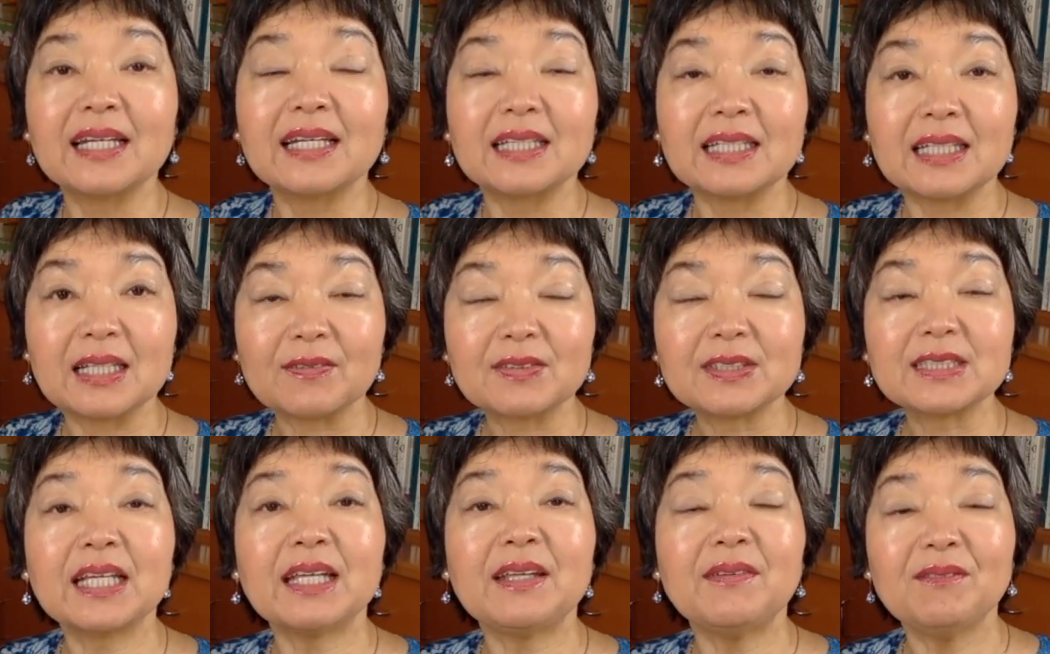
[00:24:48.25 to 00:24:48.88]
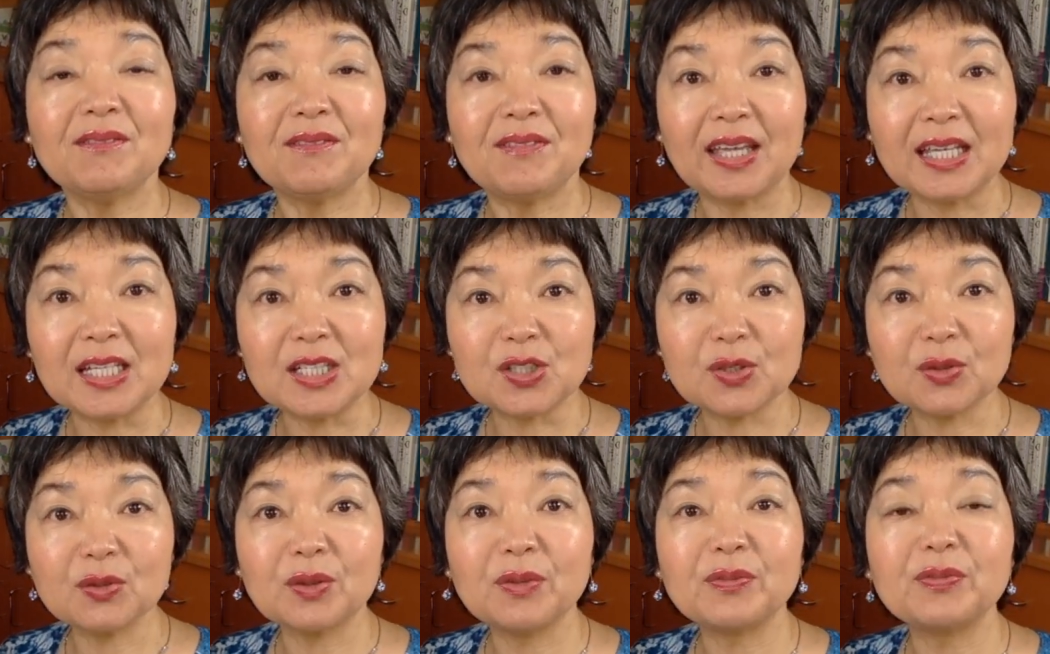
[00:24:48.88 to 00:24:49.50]
There was an
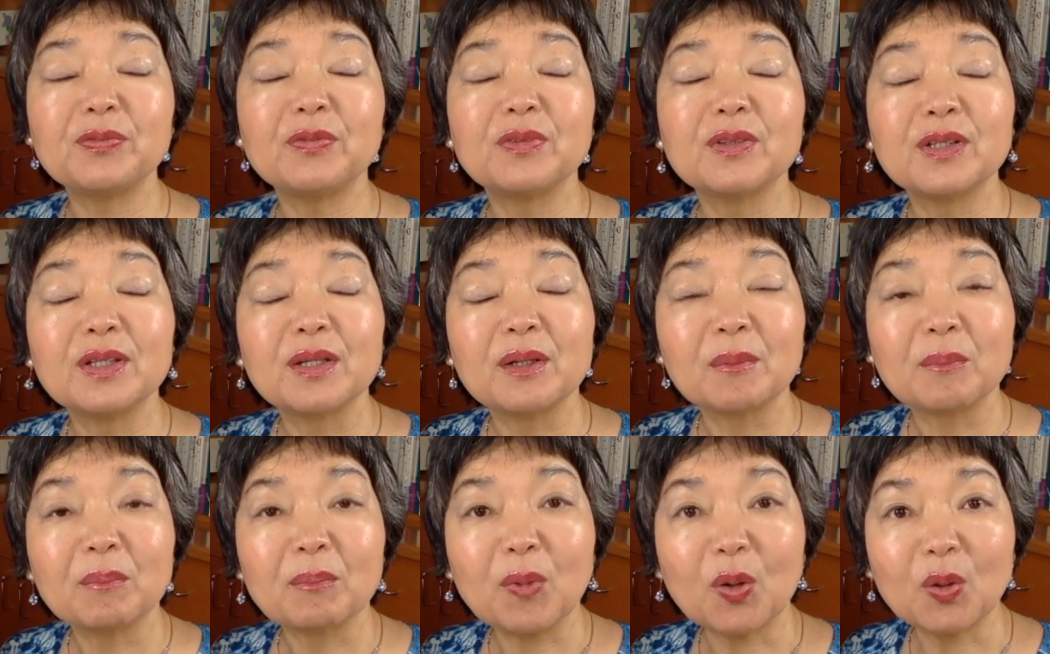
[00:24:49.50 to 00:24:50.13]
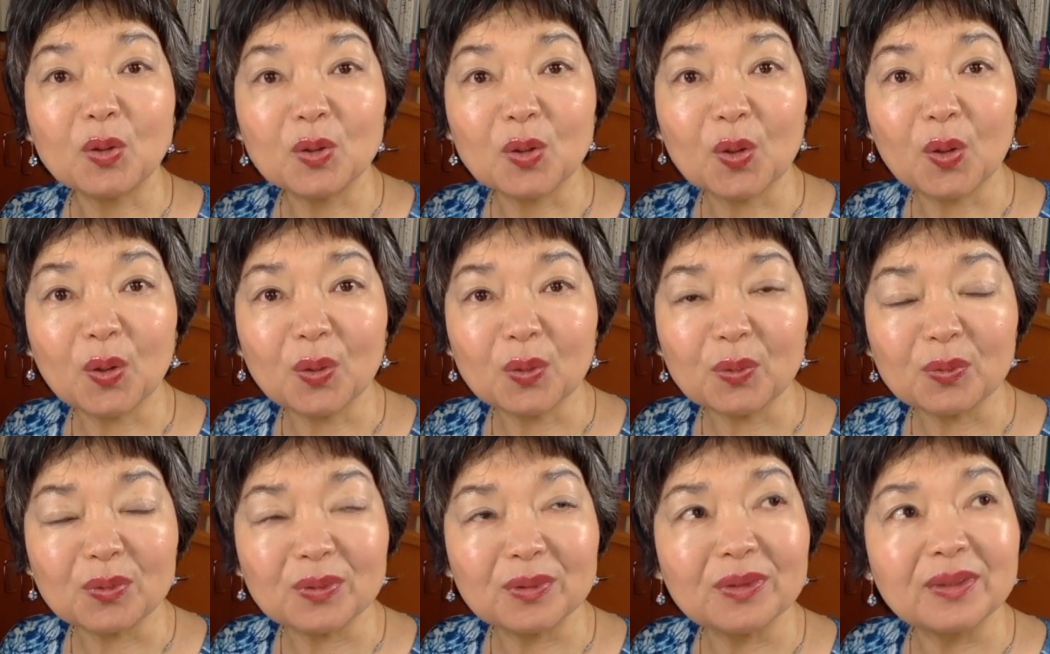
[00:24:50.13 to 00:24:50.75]
invasion of
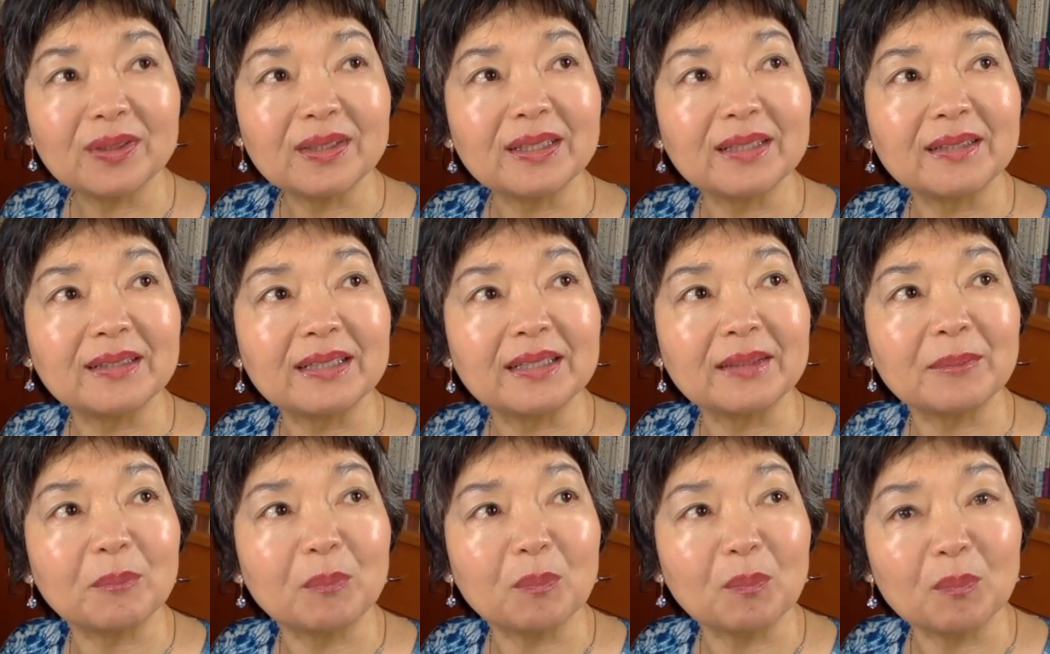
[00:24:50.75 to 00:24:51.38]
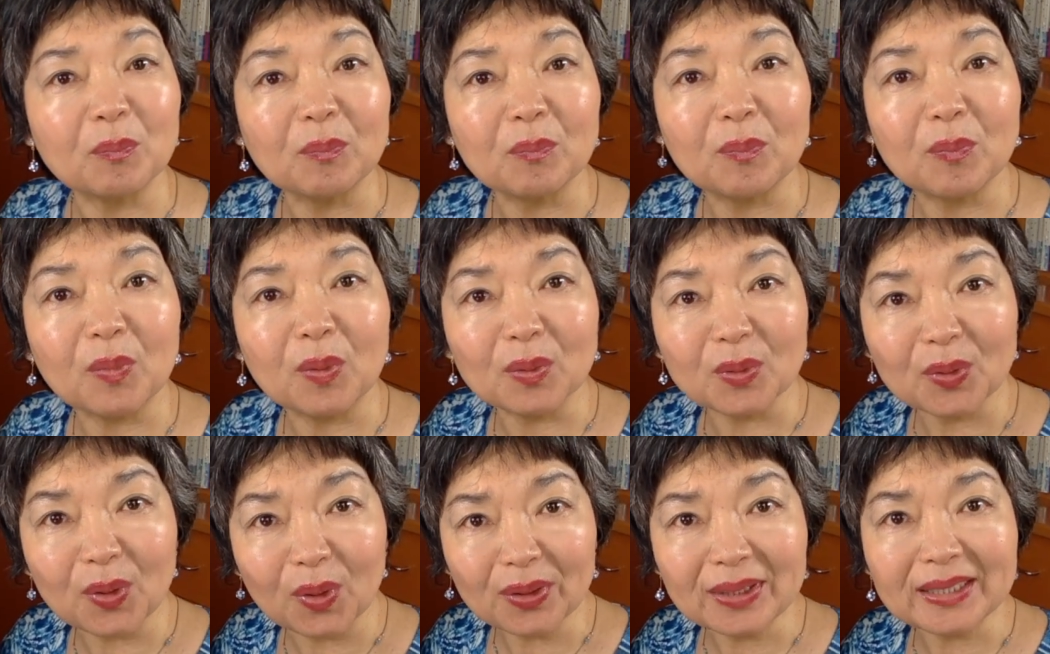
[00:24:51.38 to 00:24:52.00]
the
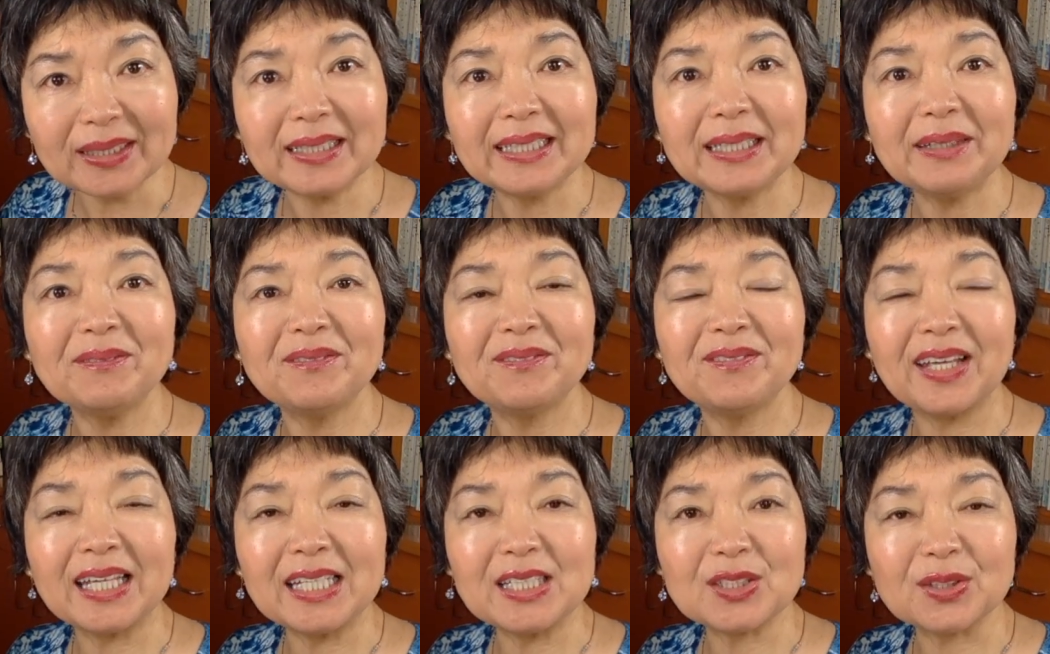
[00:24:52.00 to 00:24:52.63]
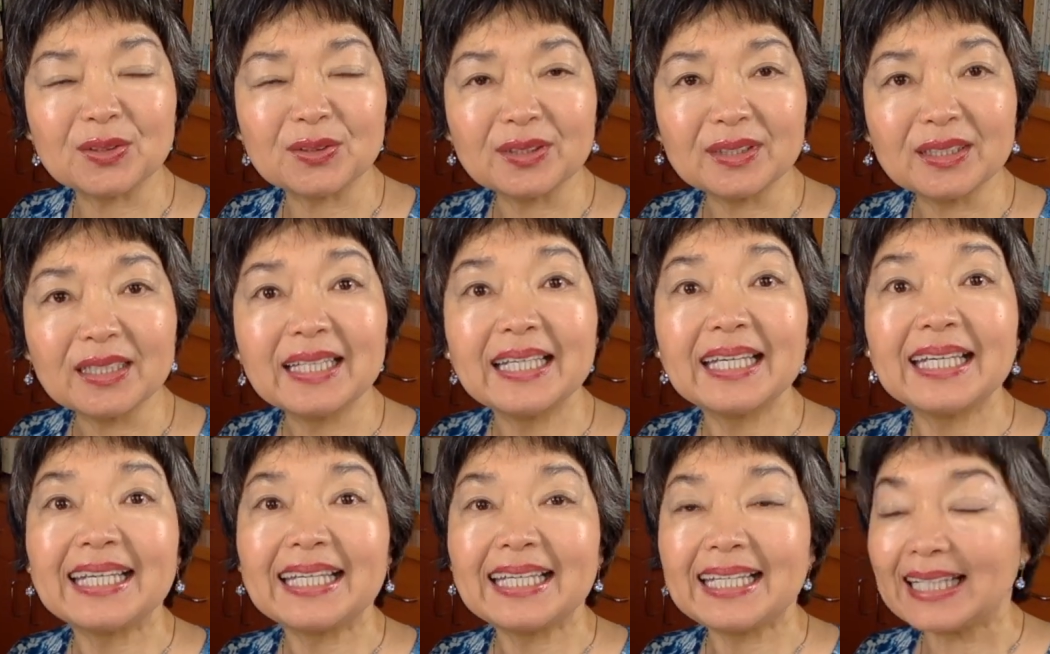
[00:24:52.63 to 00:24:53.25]
Mongolian invasion
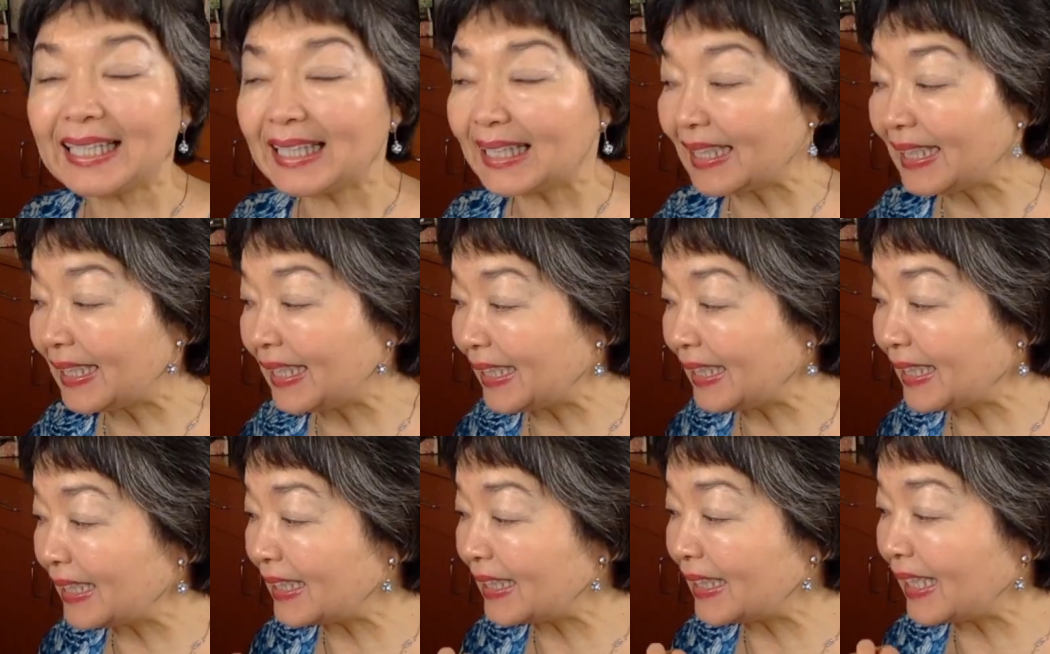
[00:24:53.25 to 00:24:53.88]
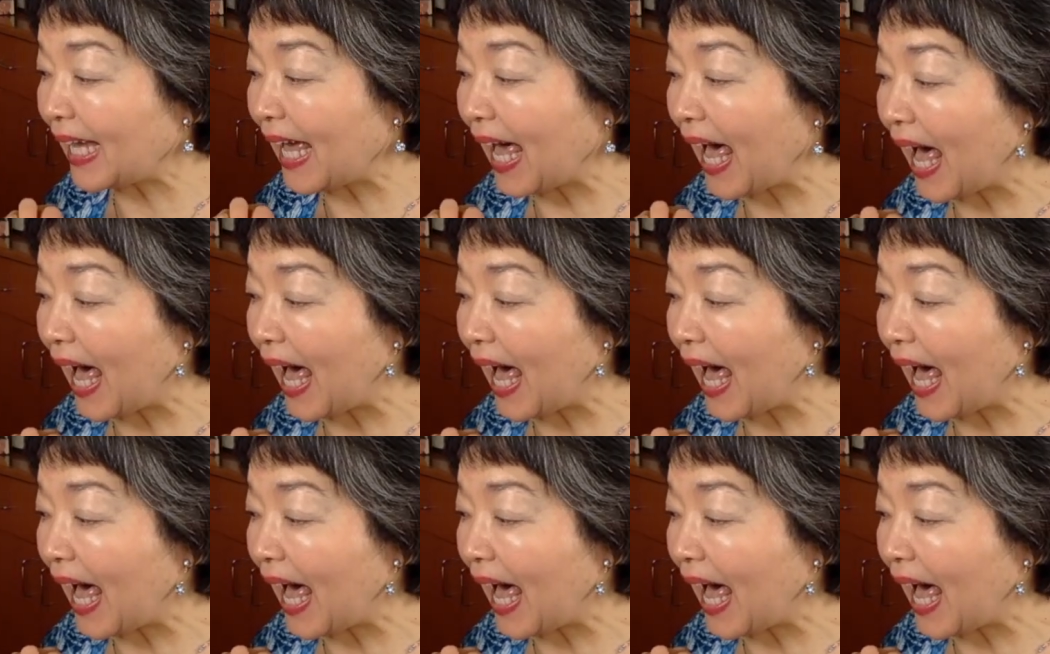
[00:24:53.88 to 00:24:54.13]
in the